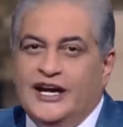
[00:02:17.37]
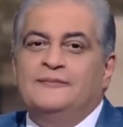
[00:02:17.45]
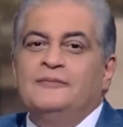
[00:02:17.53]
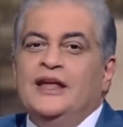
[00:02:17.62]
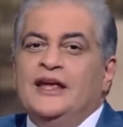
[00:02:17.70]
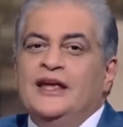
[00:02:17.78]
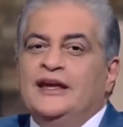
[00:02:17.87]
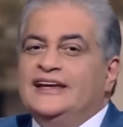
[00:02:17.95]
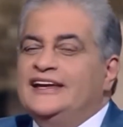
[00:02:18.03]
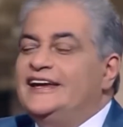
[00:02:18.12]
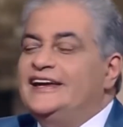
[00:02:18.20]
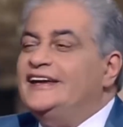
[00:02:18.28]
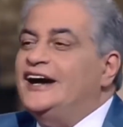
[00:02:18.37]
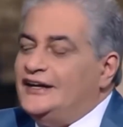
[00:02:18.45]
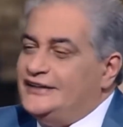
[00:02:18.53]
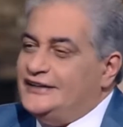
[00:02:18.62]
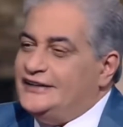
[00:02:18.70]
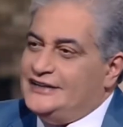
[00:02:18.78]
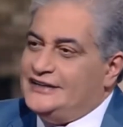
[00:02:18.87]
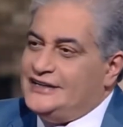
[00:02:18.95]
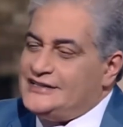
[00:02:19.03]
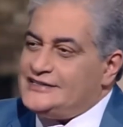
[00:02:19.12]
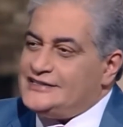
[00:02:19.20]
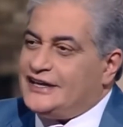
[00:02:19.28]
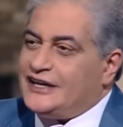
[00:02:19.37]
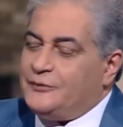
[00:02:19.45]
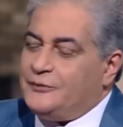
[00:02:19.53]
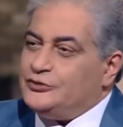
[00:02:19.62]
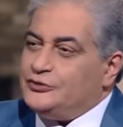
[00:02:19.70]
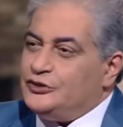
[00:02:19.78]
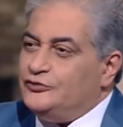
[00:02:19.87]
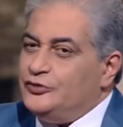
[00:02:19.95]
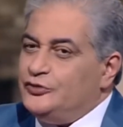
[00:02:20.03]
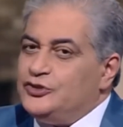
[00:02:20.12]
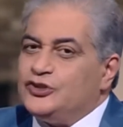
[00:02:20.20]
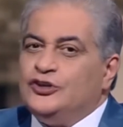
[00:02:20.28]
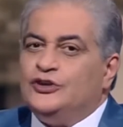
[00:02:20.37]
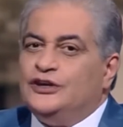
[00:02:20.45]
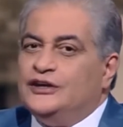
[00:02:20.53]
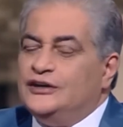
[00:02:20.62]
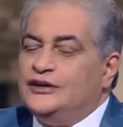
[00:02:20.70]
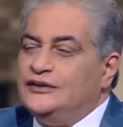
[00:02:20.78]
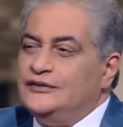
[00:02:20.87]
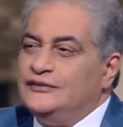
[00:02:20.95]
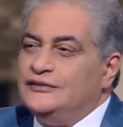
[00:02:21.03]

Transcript: Okay. Kigali is the capital of which country?